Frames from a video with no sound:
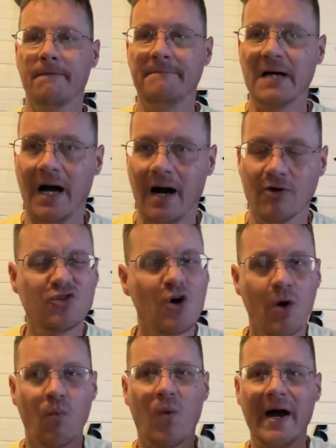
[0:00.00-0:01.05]
Bounce.
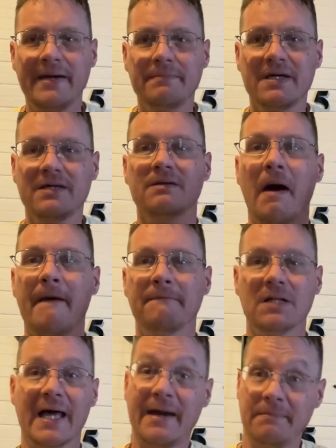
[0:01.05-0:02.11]
White men,
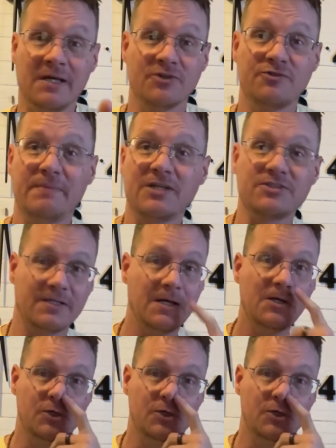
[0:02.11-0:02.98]
black men especially.